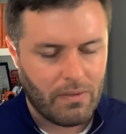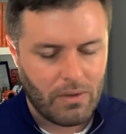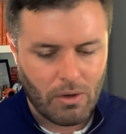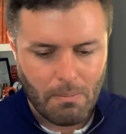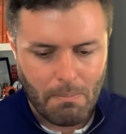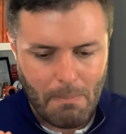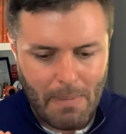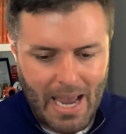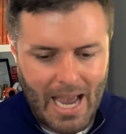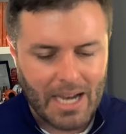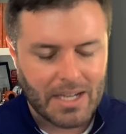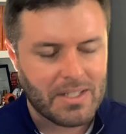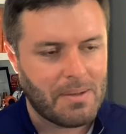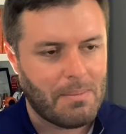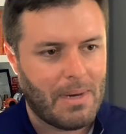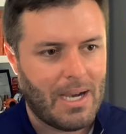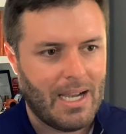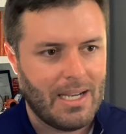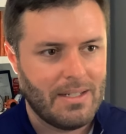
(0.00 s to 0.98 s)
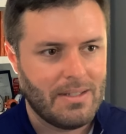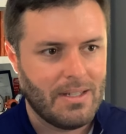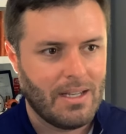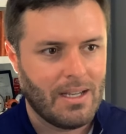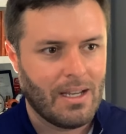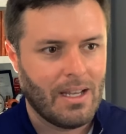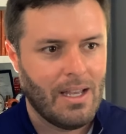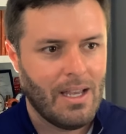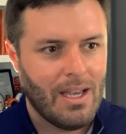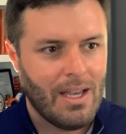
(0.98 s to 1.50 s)
You're
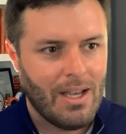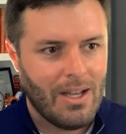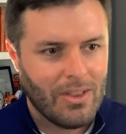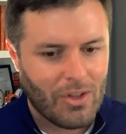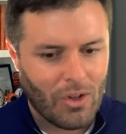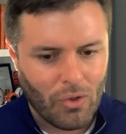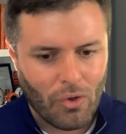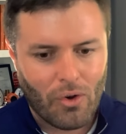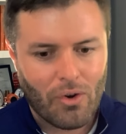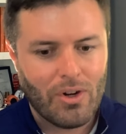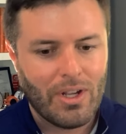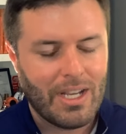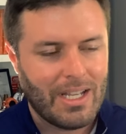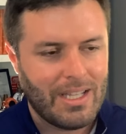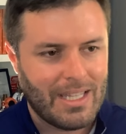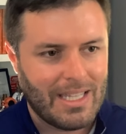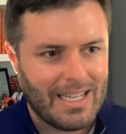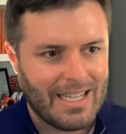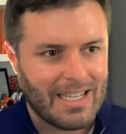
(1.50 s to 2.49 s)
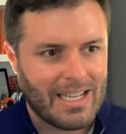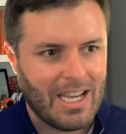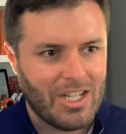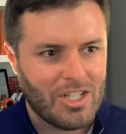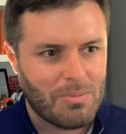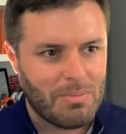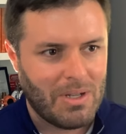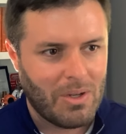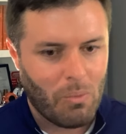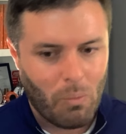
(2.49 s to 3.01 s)
maximizing the learning and the
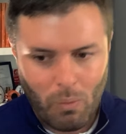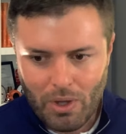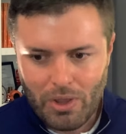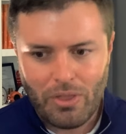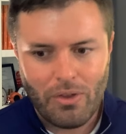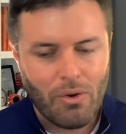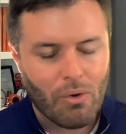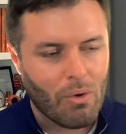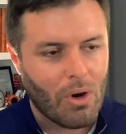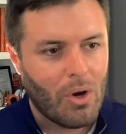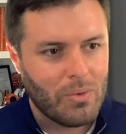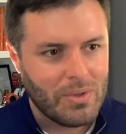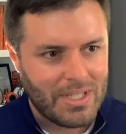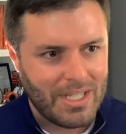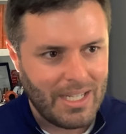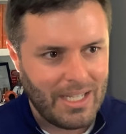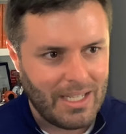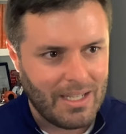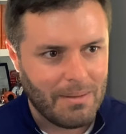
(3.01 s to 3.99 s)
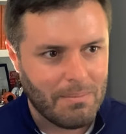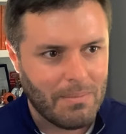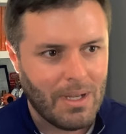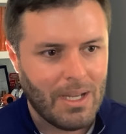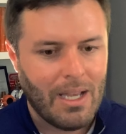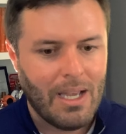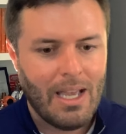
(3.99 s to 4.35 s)
engagement with your own team